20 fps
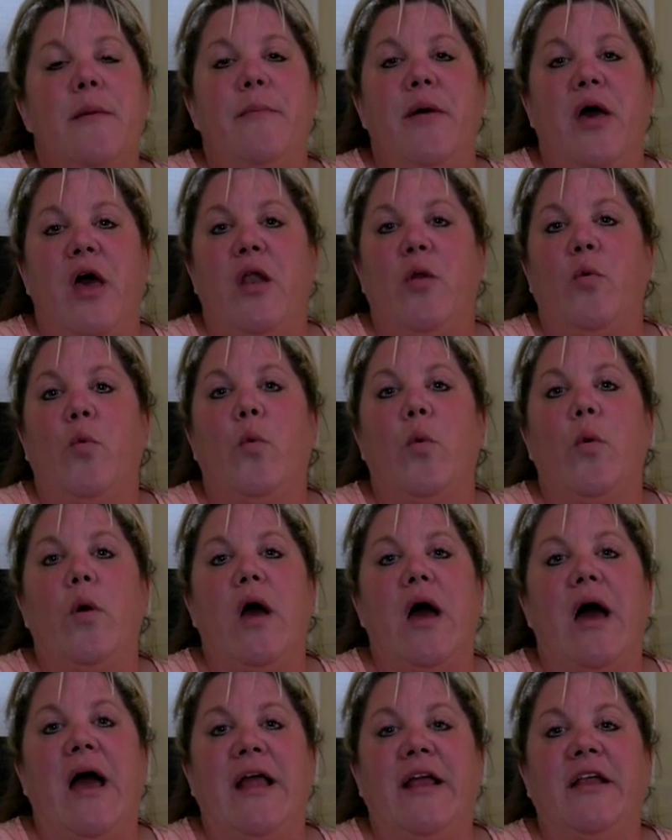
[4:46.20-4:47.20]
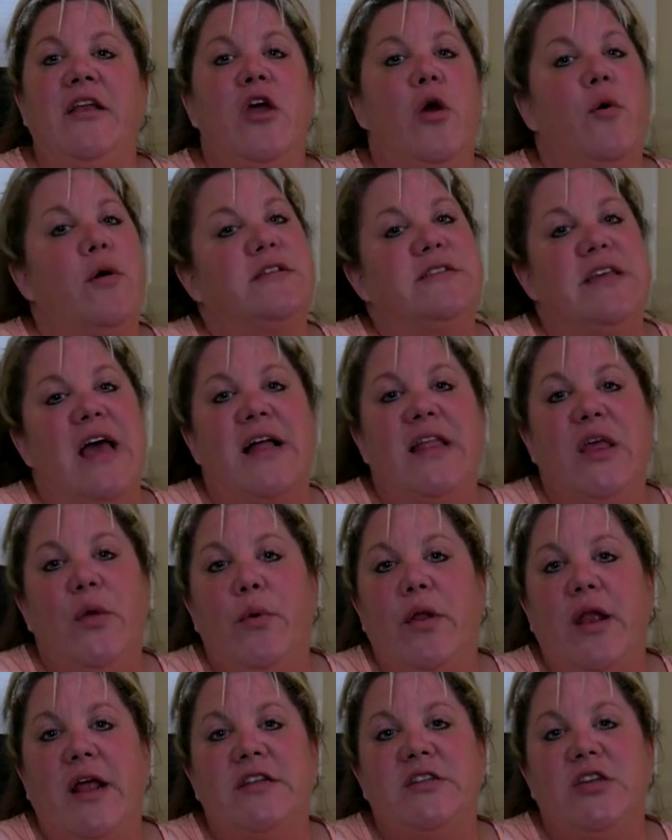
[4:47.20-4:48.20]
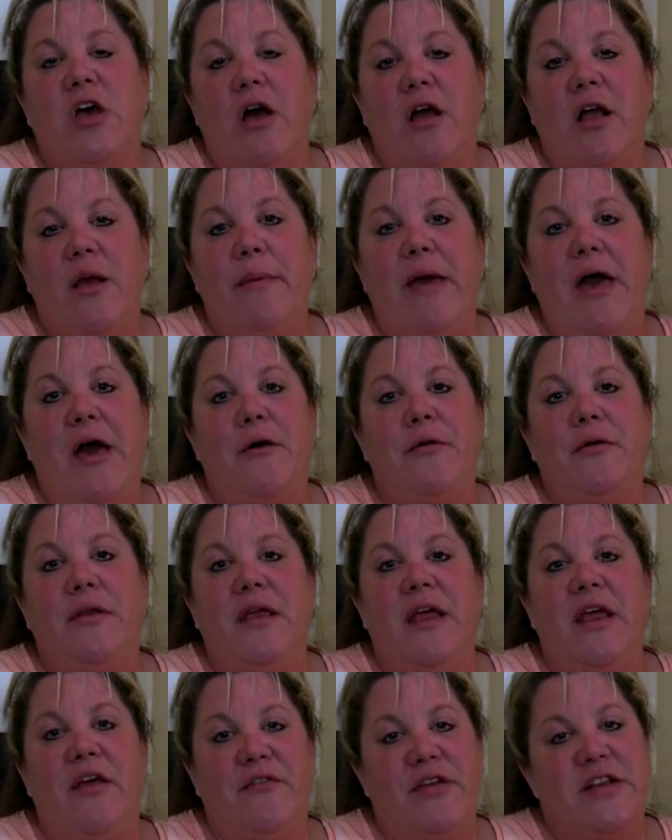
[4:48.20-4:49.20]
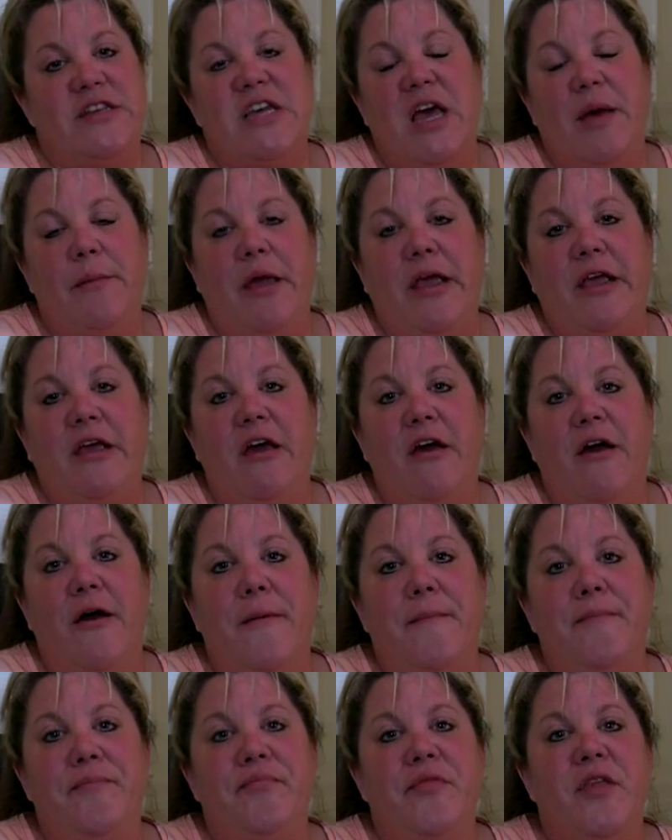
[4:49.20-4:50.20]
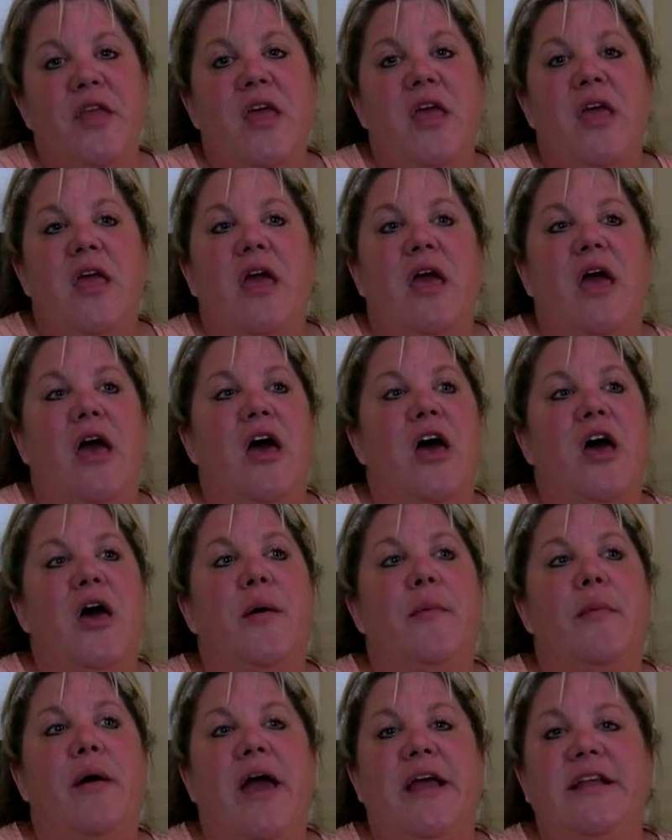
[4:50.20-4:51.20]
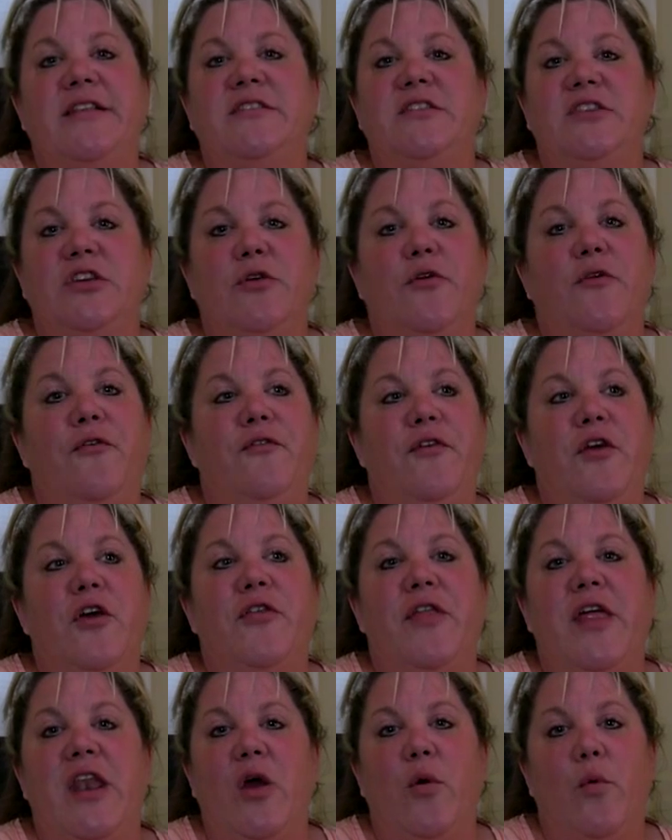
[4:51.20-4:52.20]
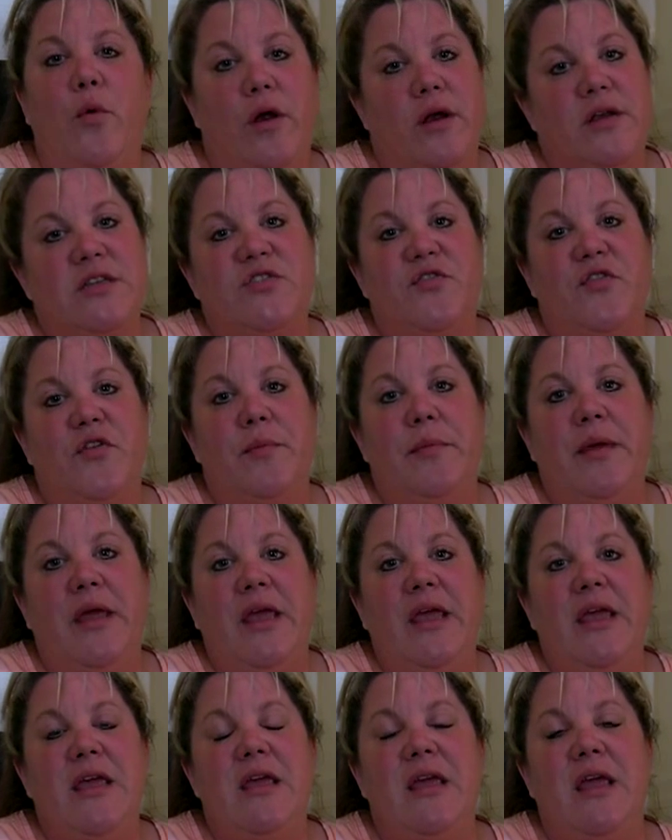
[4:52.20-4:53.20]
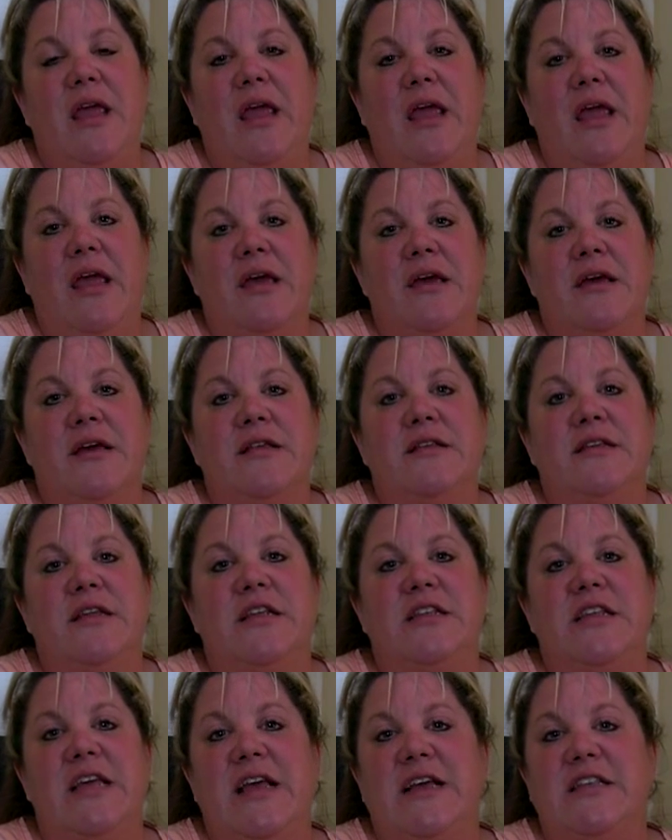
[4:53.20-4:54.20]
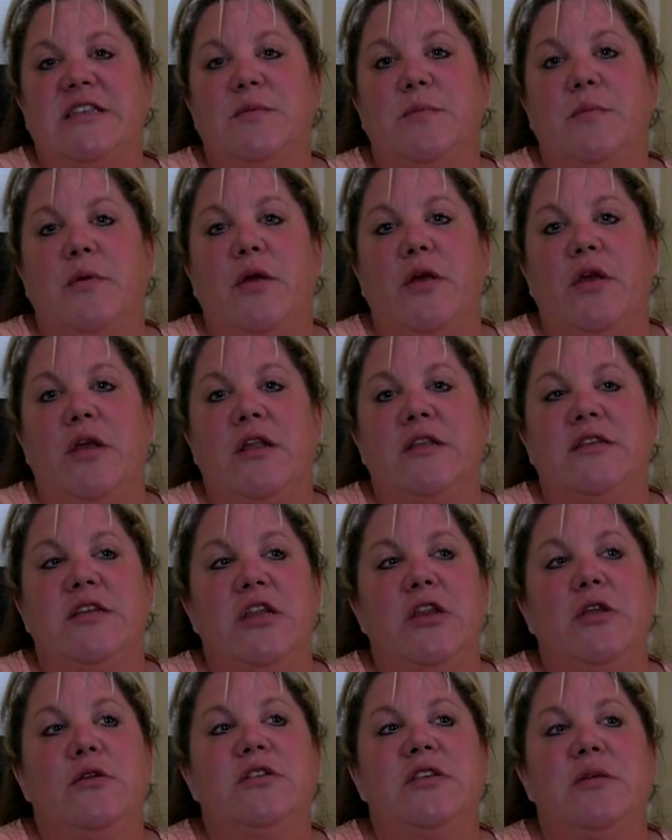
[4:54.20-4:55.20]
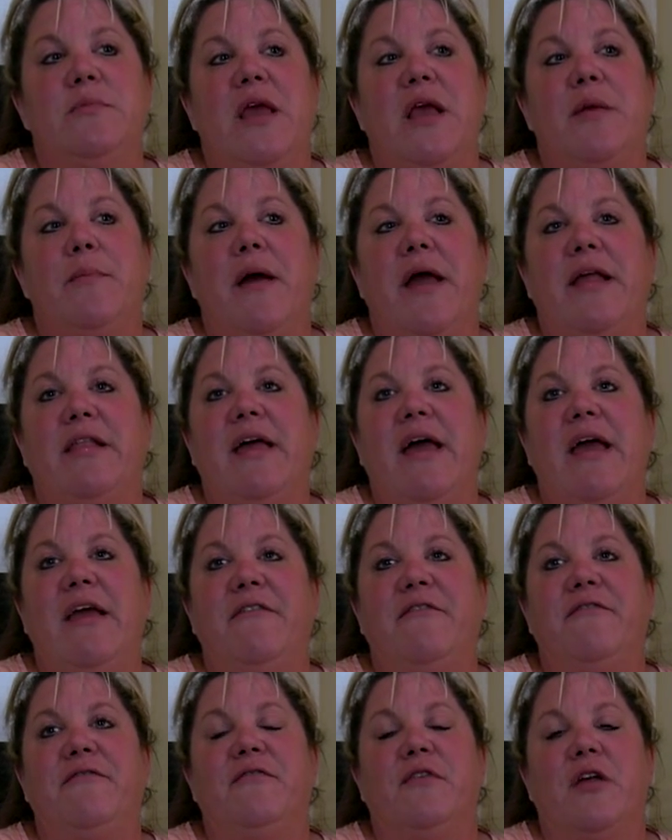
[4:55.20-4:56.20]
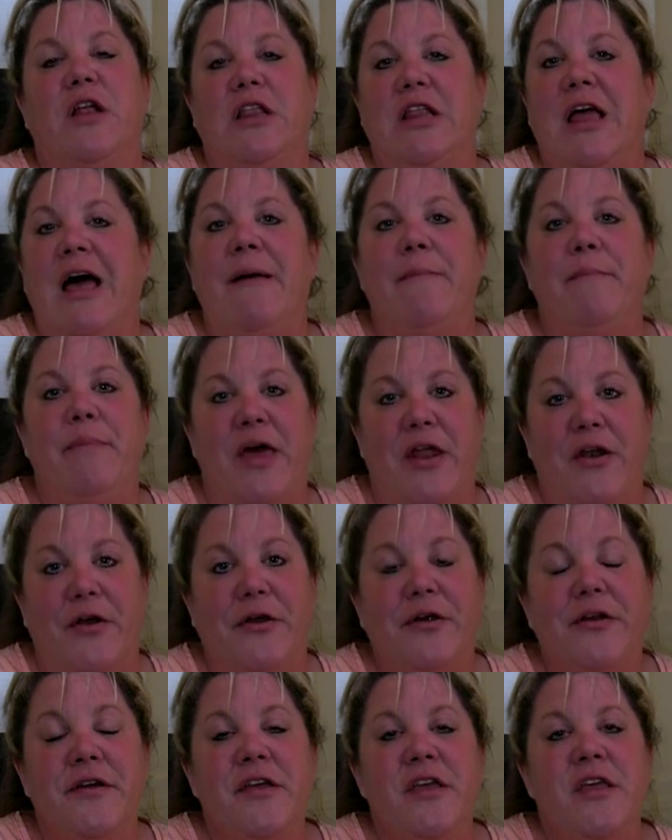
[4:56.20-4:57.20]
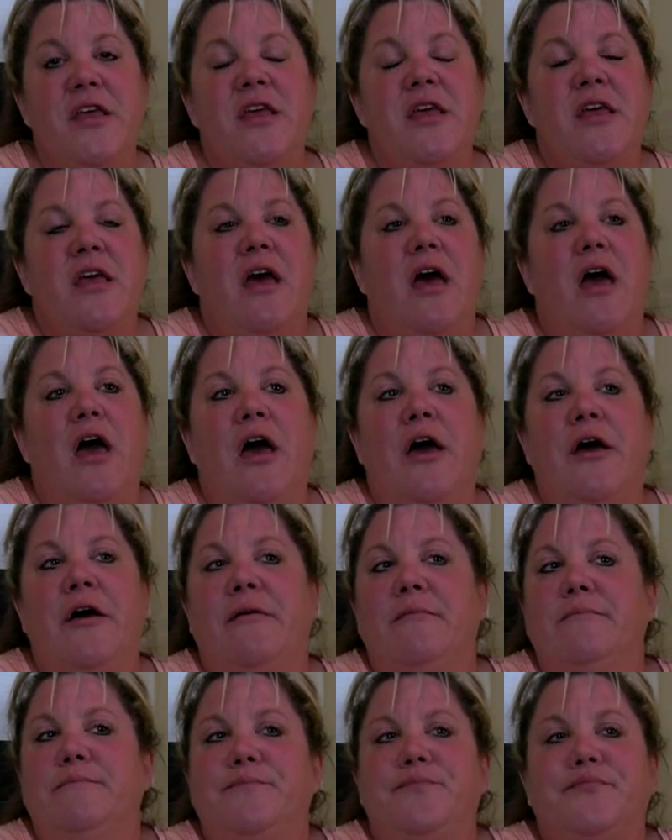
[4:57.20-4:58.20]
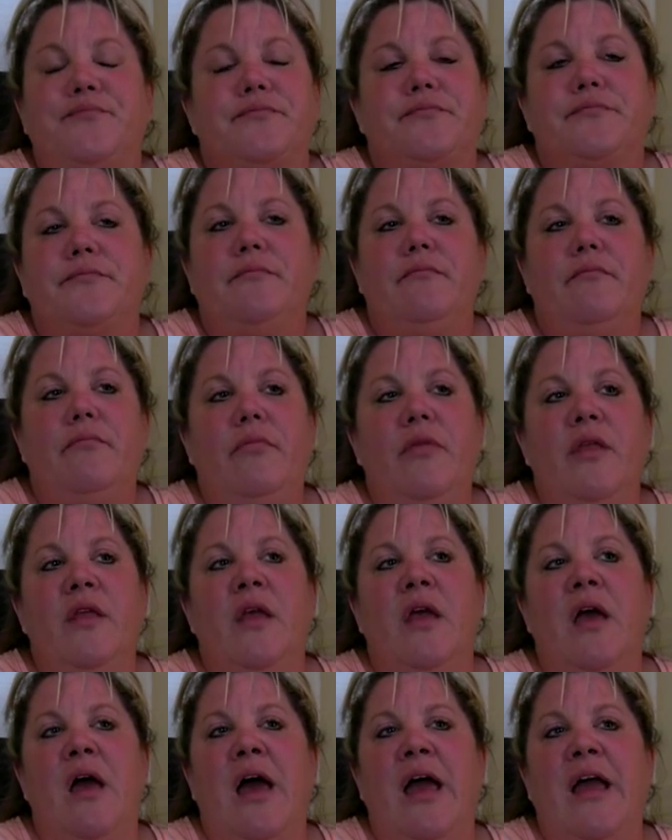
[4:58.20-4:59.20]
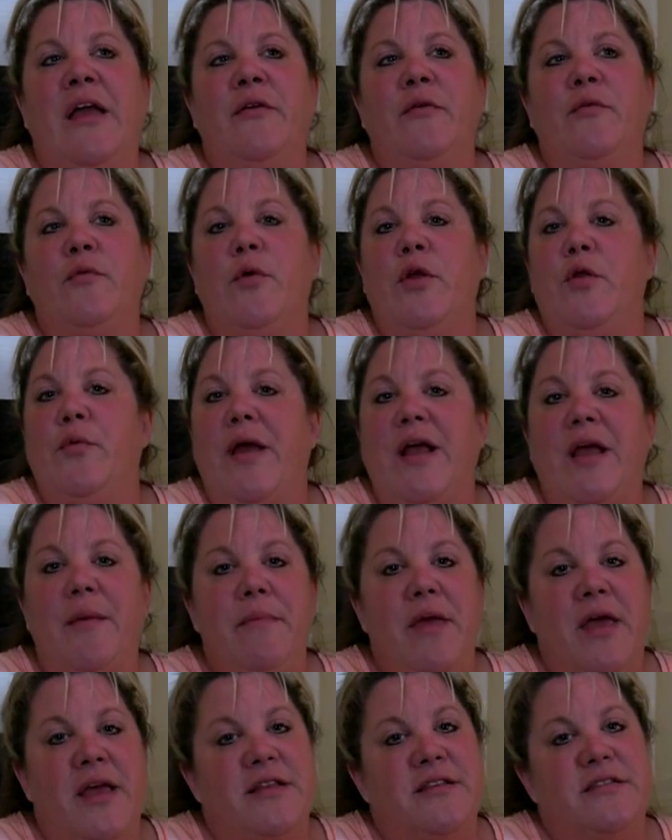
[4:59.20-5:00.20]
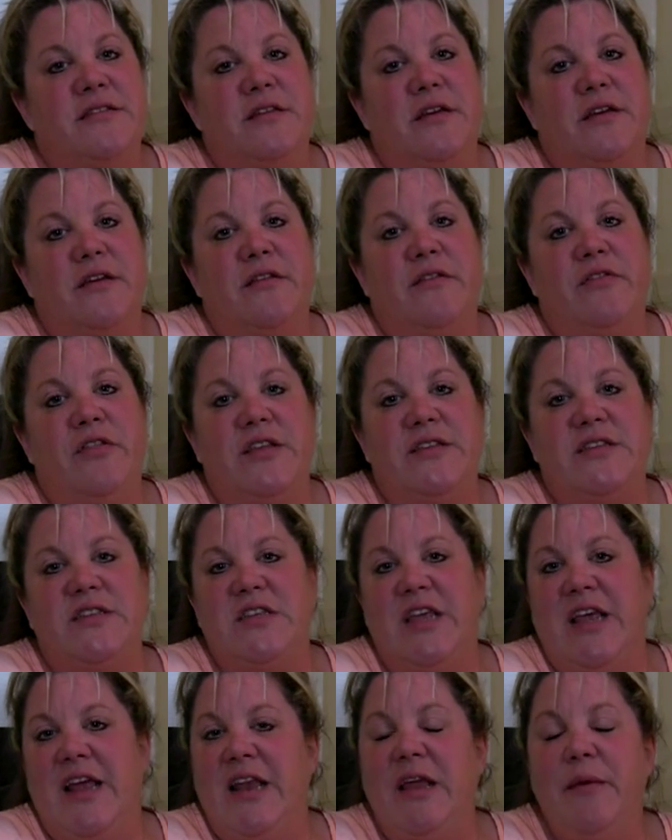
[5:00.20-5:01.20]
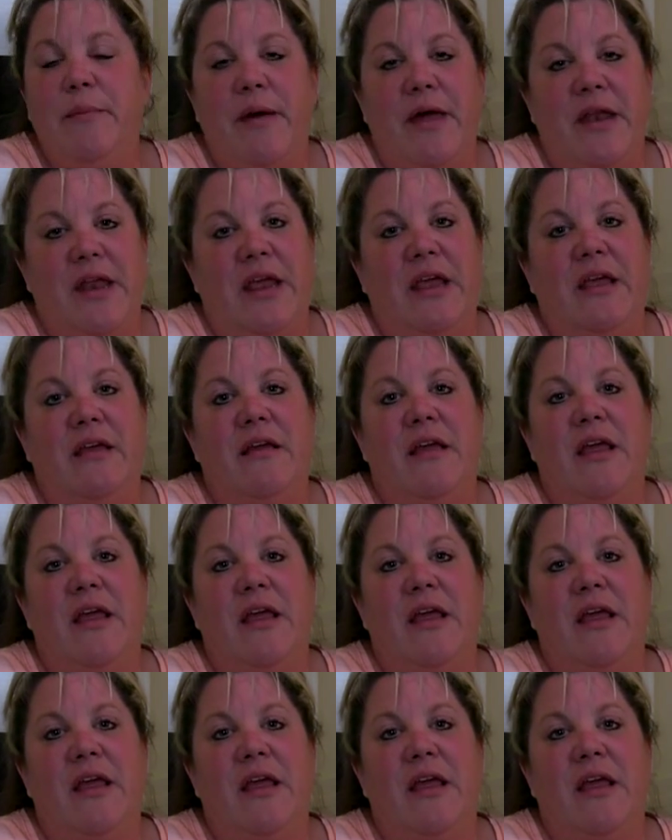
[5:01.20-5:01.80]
but I know exactly what I talk about every time I come. I do feel that it works for me, and it has continued to make my life a lot better. I would recommend this to anybody,